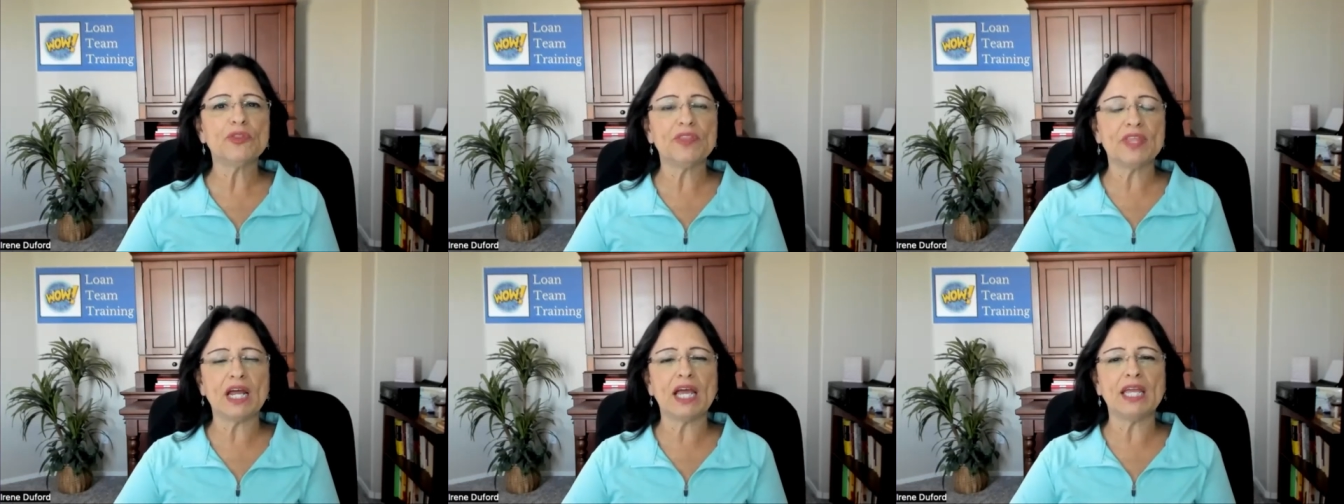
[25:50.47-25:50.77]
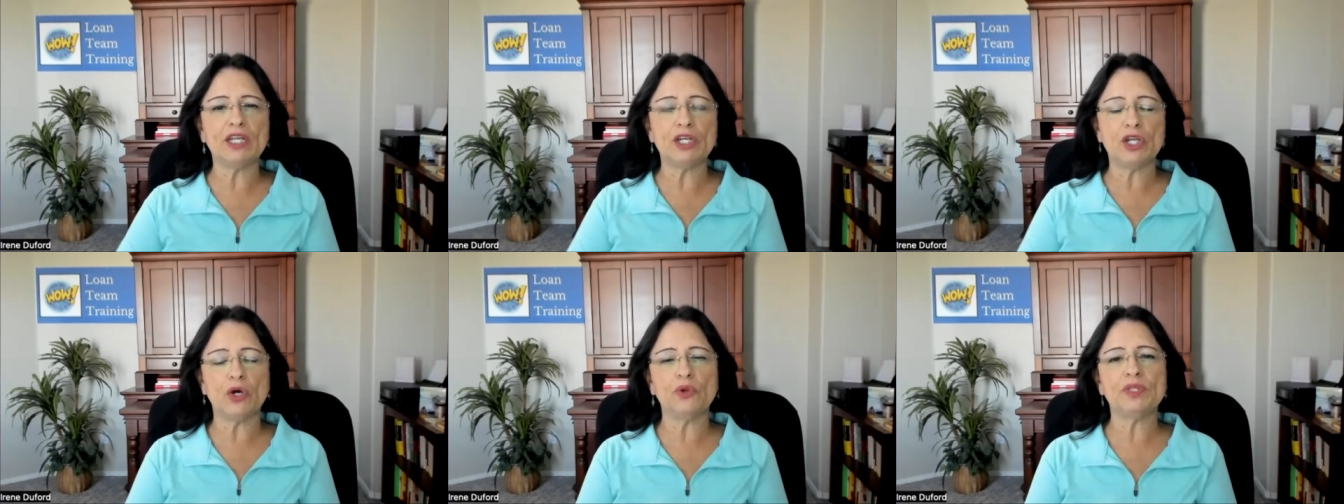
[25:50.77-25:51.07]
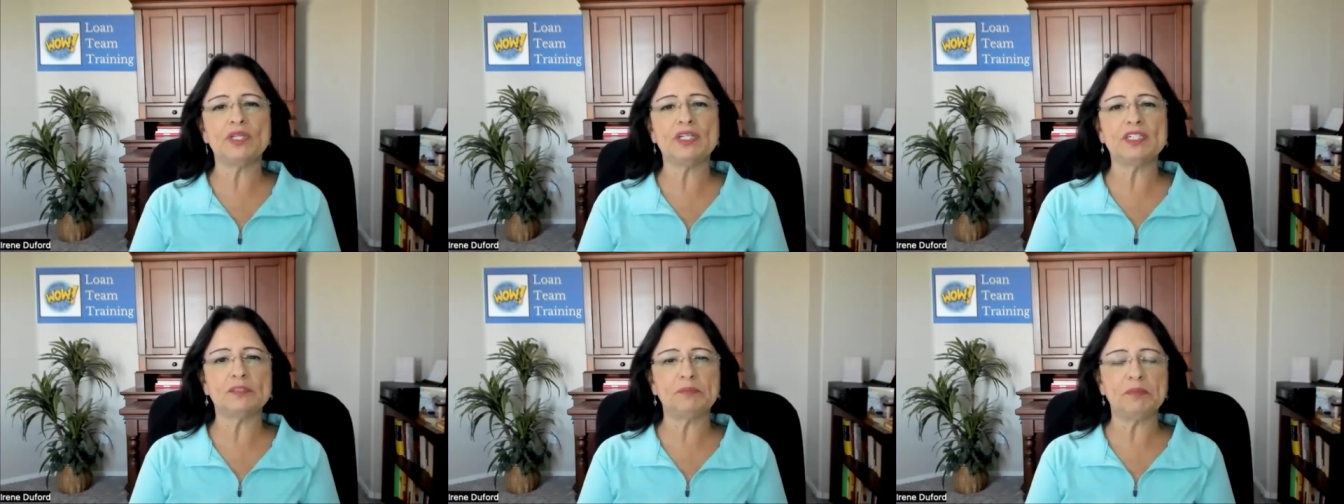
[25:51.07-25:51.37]
that I know
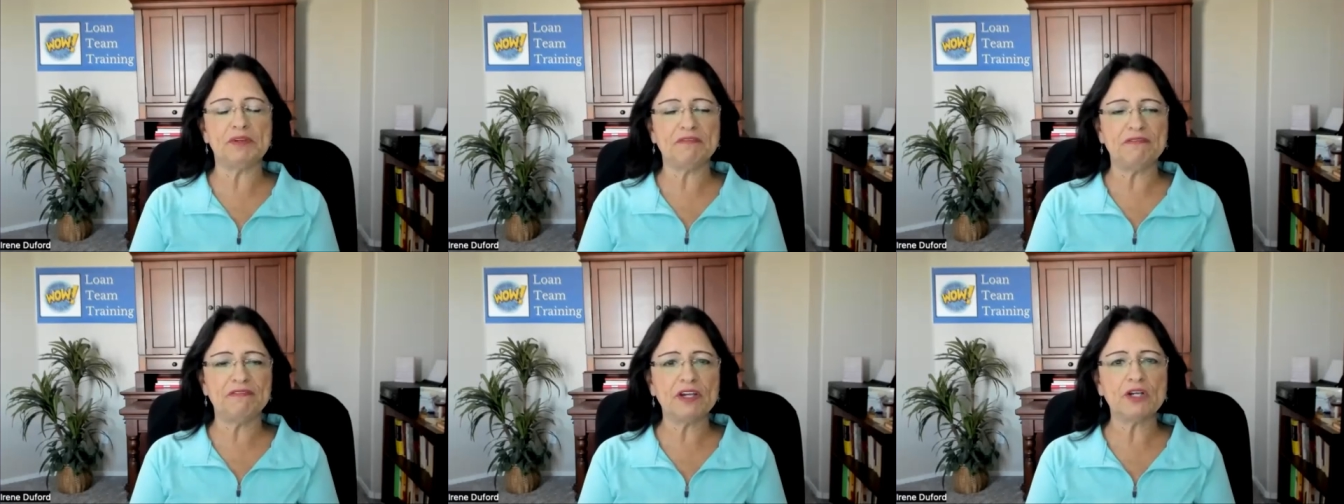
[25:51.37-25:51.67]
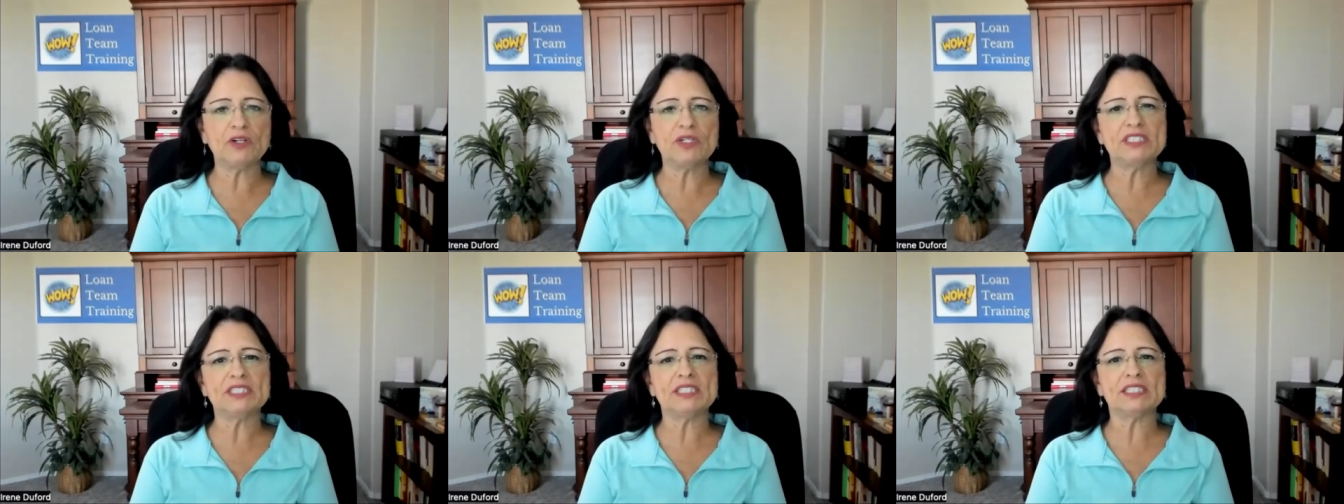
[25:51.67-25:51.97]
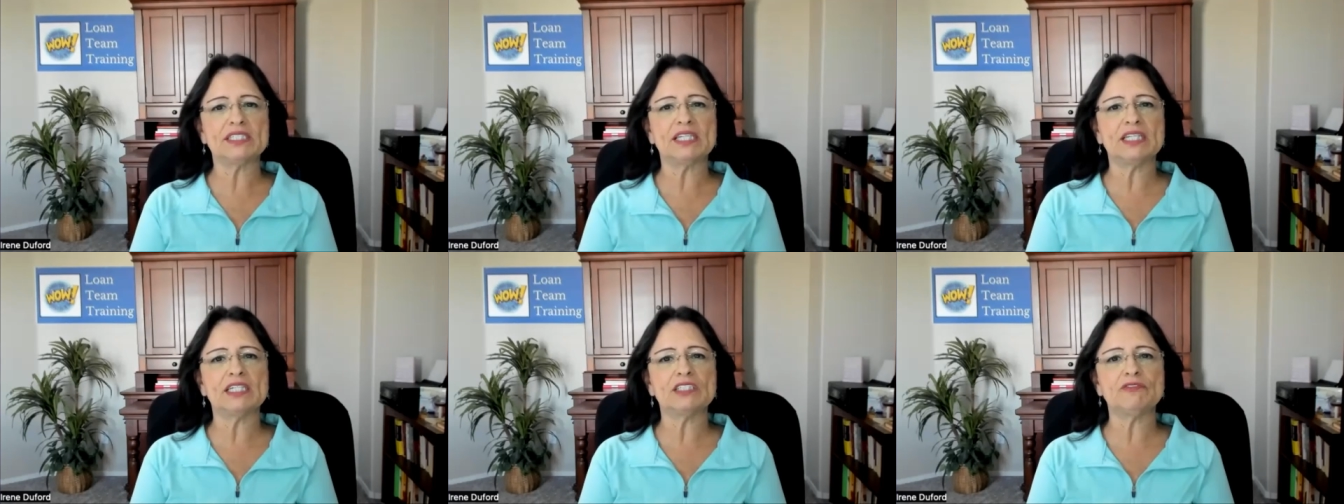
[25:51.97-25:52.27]
that has been very
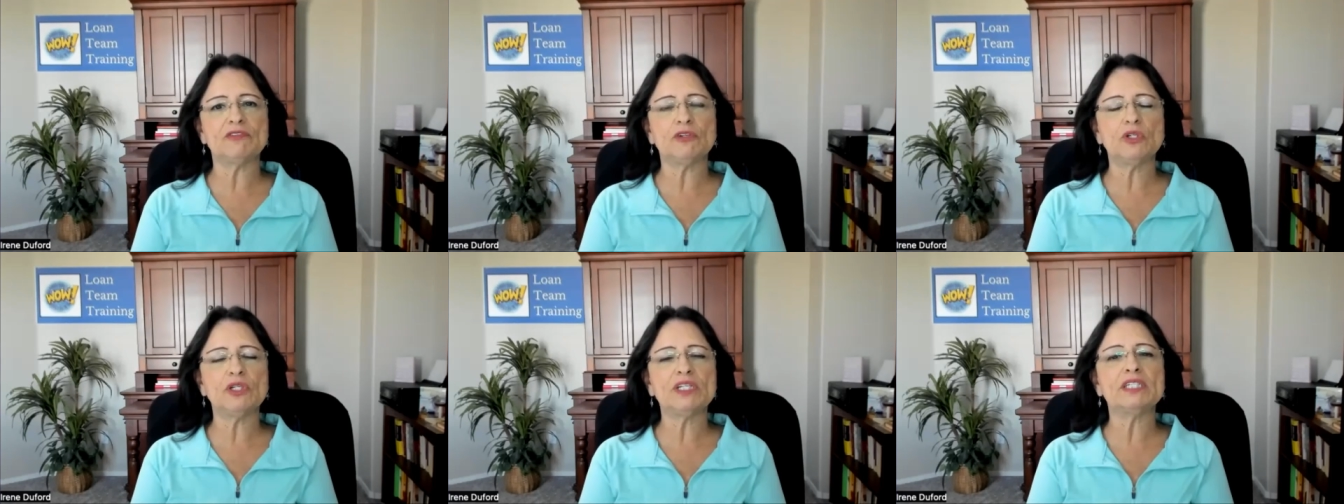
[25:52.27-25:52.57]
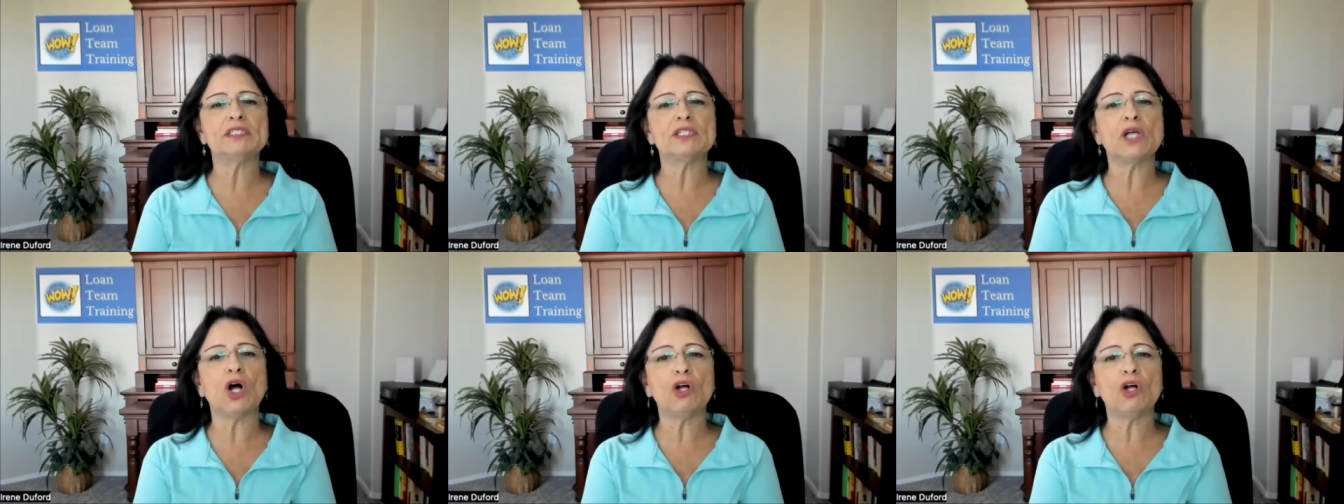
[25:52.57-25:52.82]
successful is